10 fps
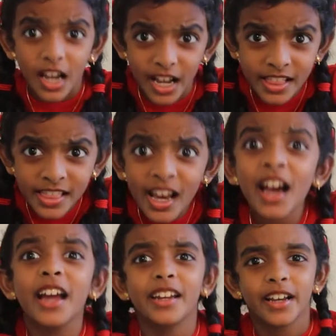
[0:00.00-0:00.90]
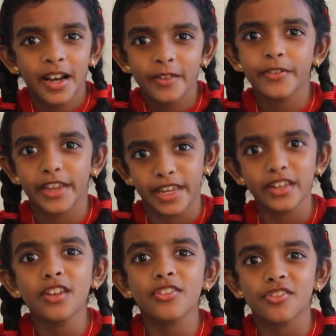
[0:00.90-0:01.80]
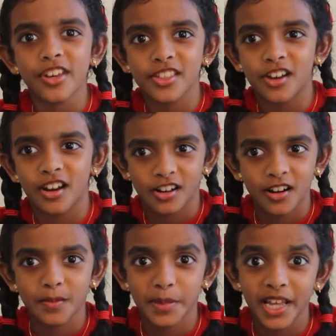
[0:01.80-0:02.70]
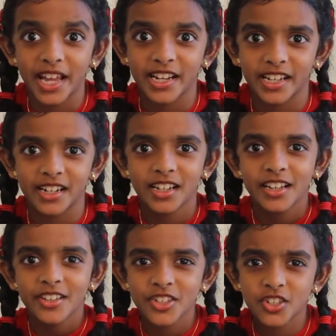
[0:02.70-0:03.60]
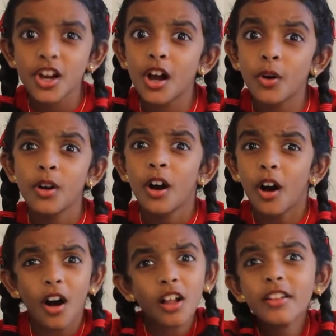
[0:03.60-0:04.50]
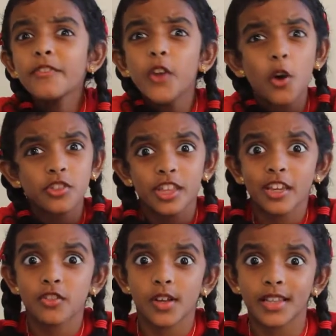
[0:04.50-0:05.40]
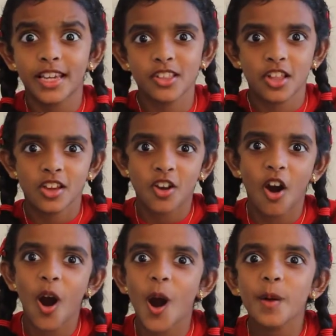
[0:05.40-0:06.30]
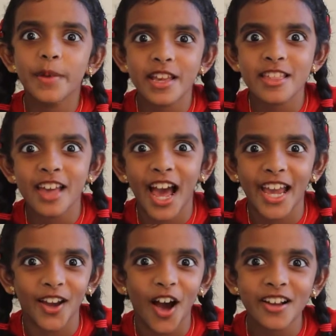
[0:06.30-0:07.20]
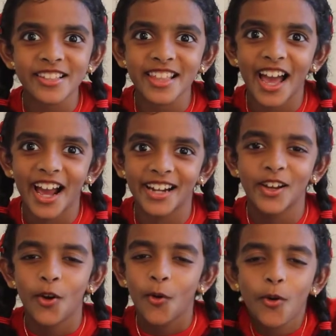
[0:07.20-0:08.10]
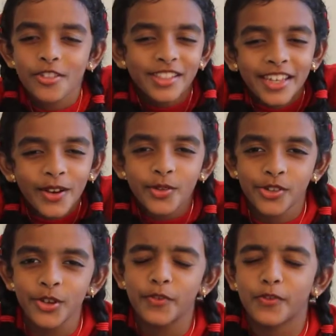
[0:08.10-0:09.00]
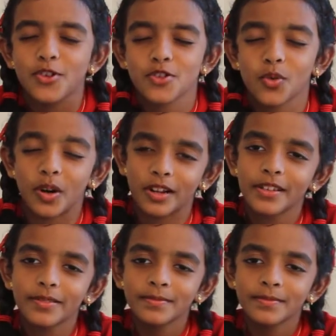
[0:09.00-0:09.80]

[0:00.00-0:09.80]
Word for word: a ton of industries on our planet. So, all of those things release carbon dioxide, or CO2 for short.